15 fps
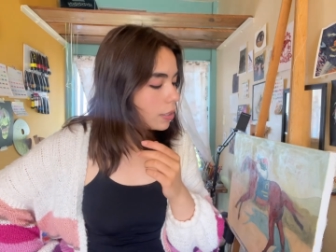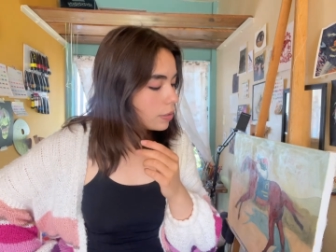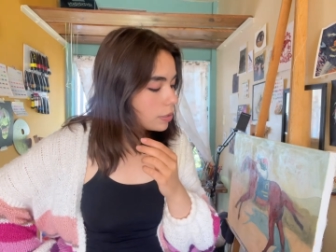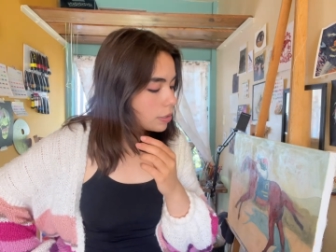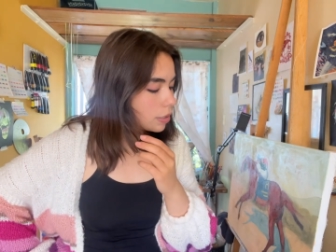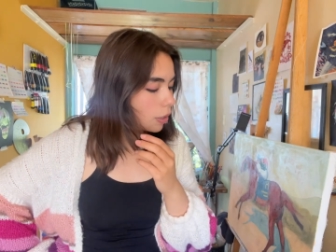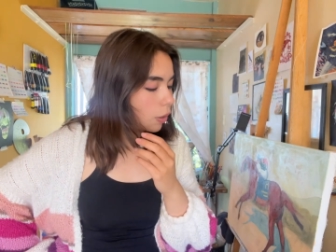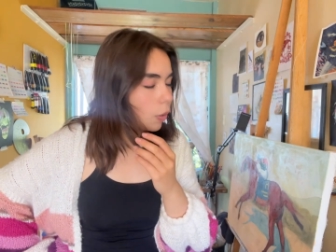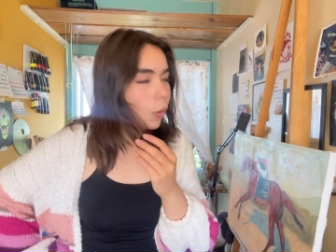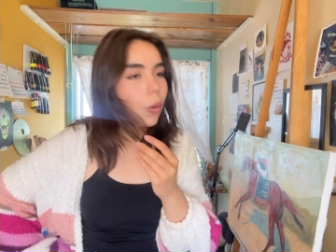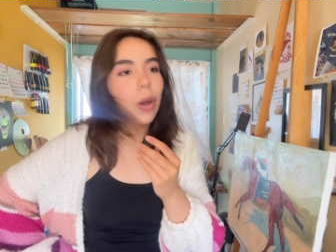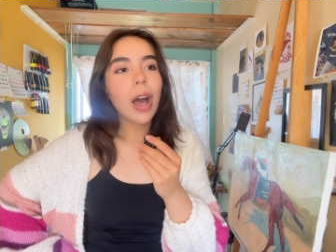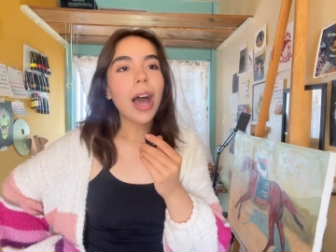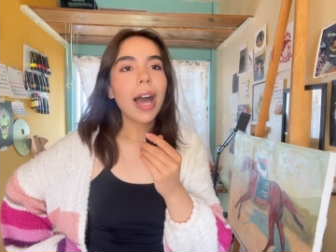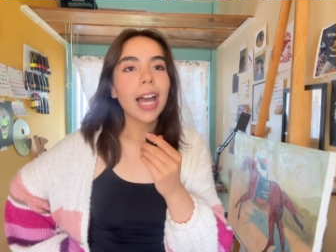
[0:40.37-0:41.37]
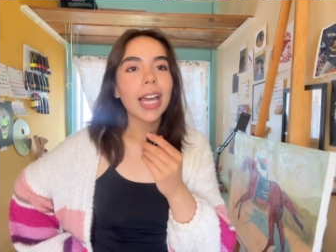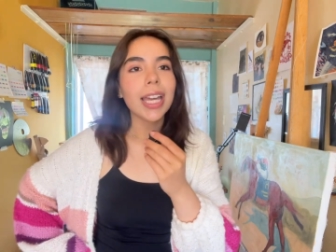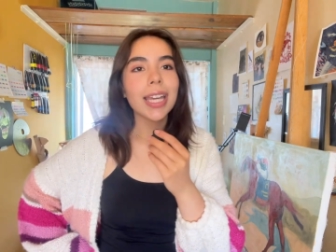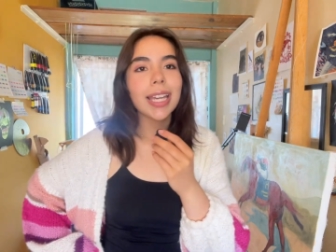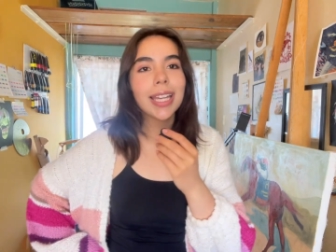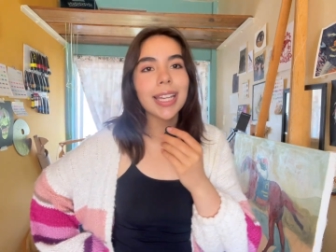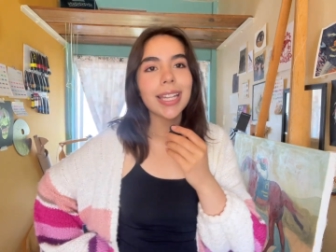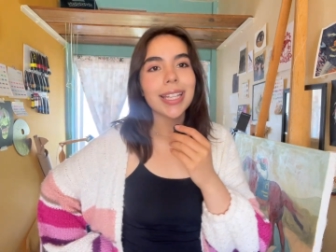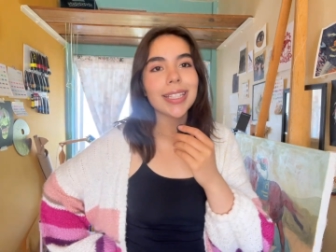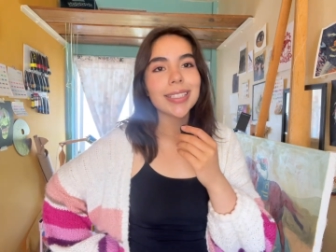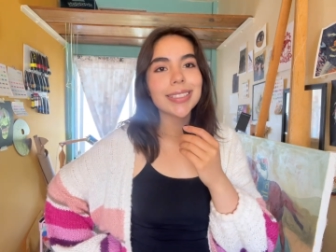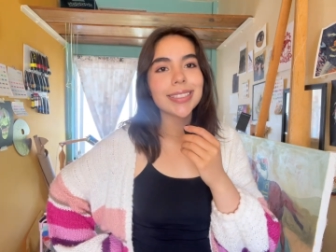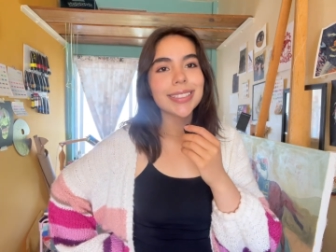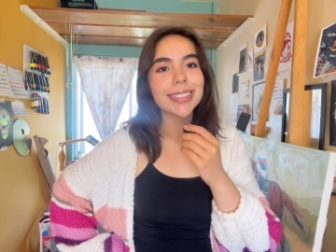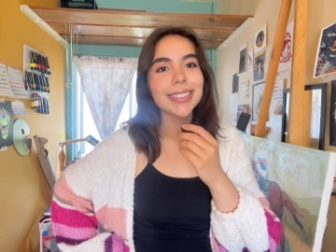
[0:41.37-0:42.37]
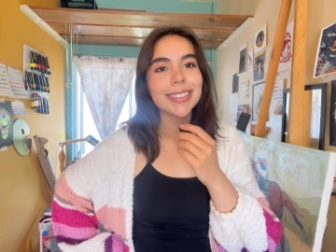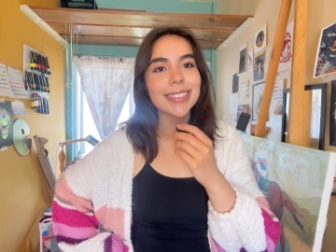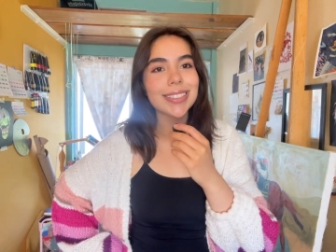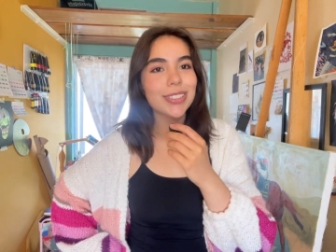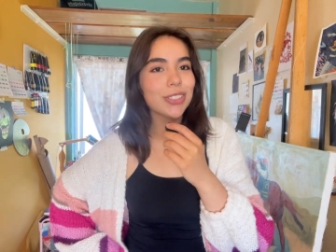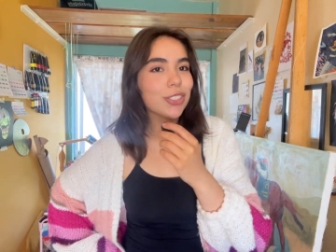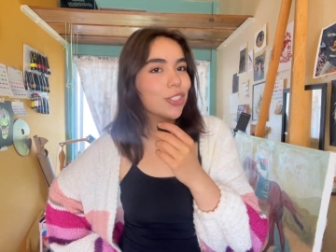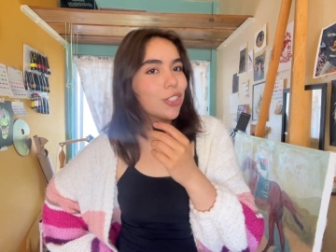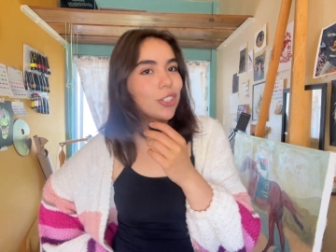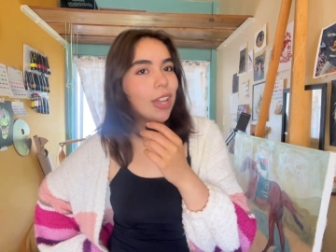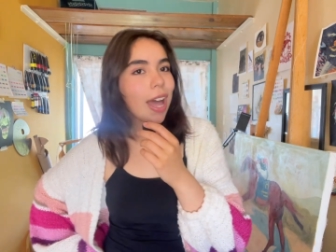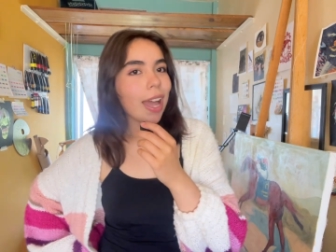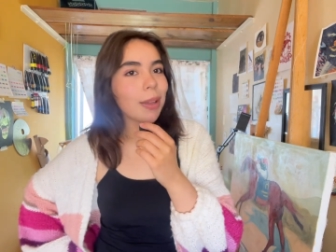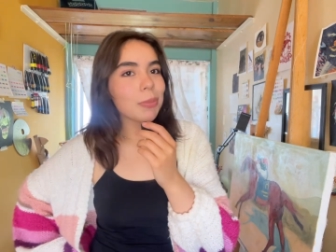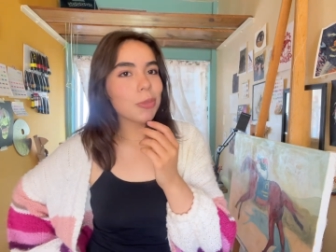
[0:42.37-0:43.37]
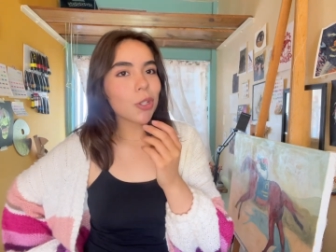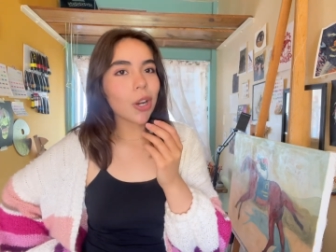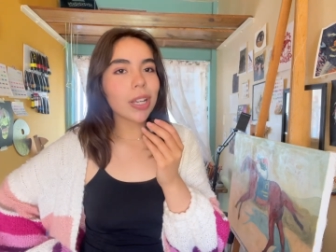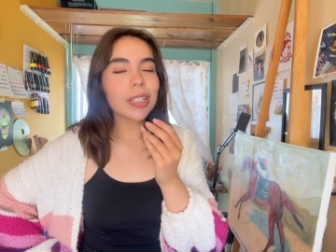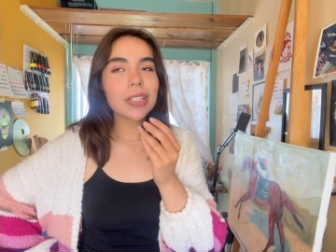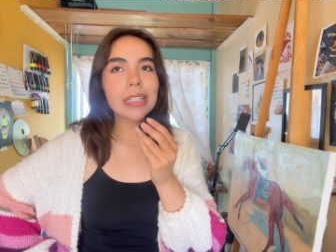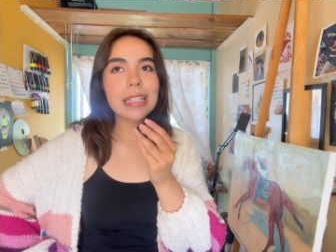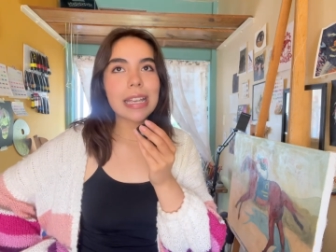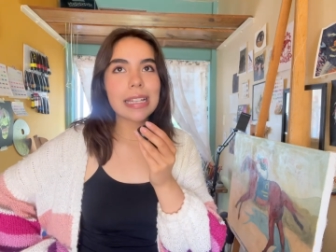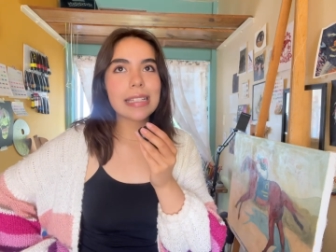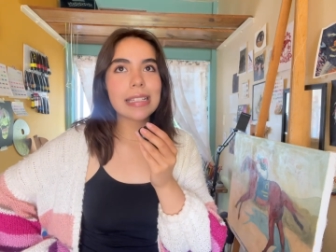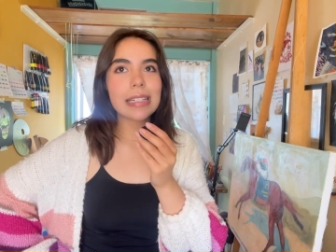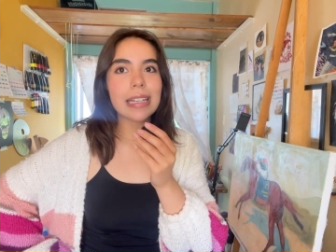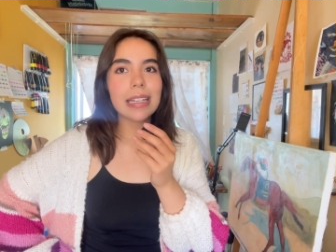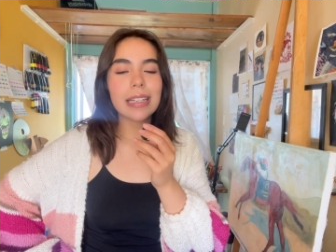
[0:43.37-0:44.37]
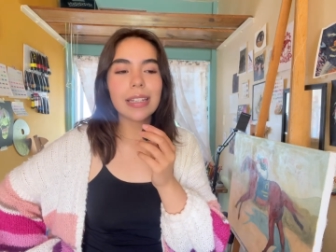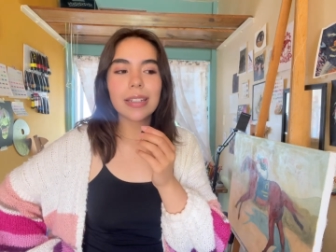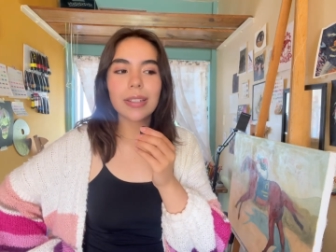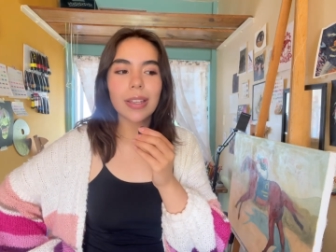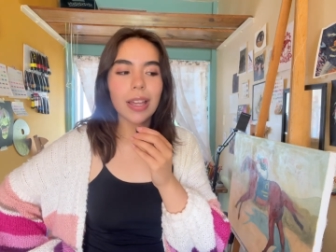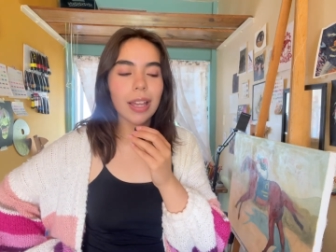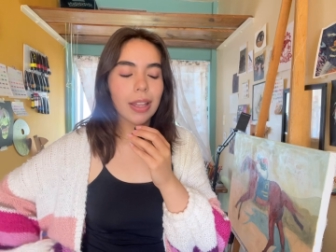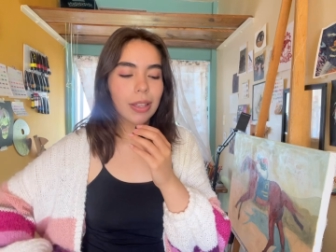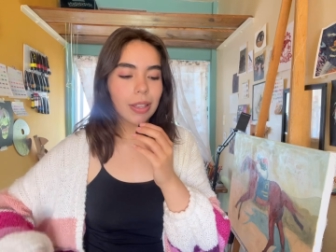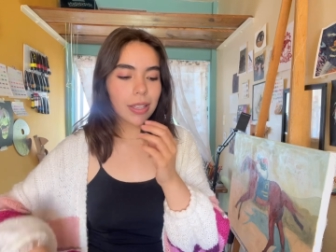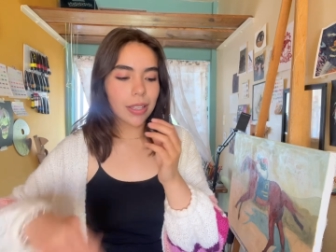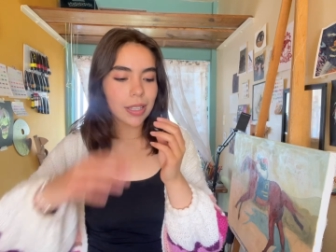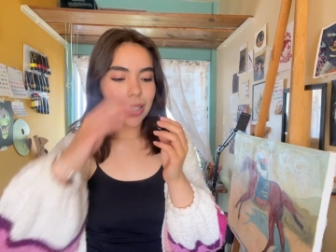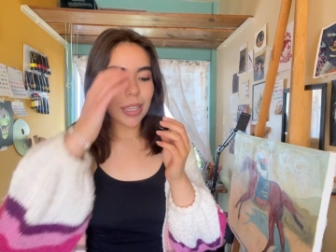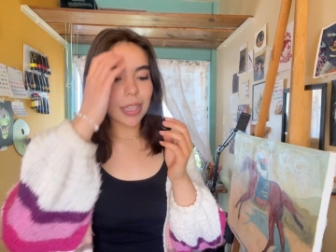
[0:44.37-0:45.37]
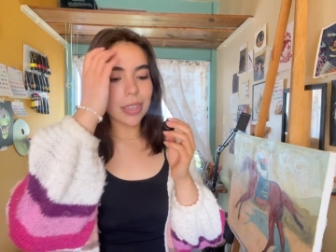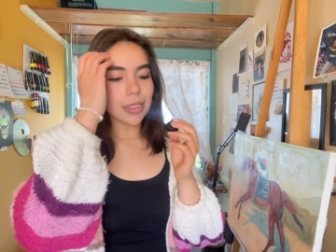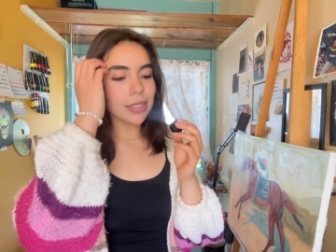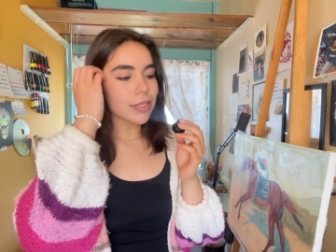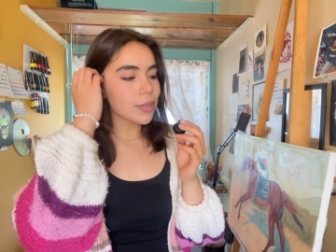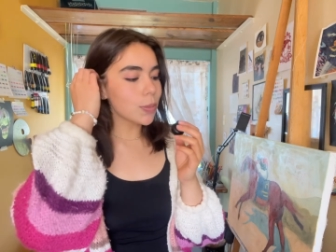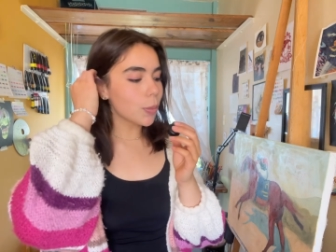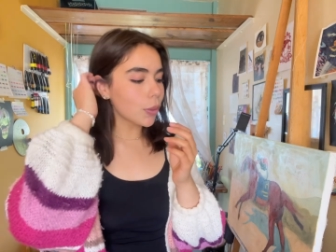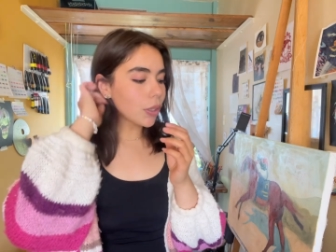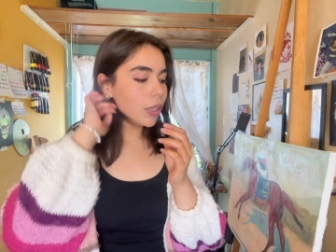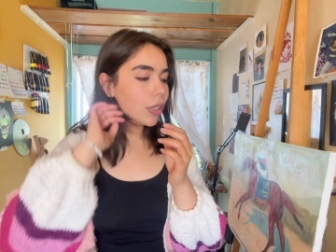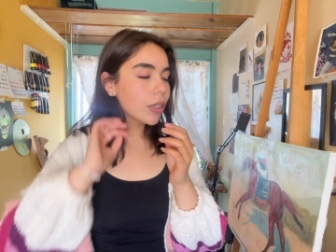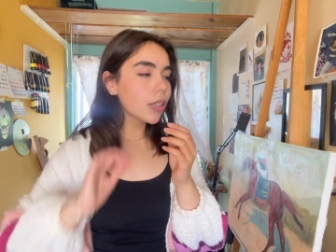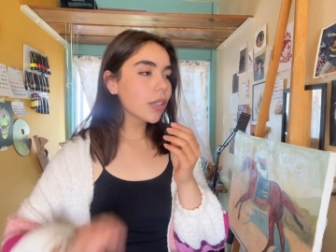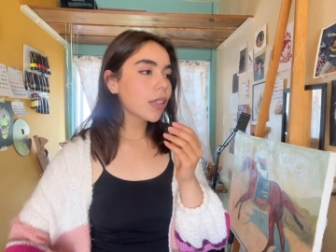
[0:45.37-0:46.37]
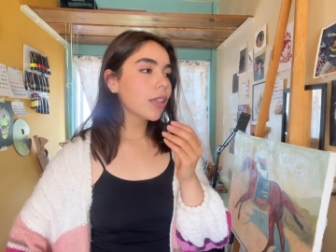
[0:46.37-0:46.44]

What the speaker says: So I'm trying to test it in this book,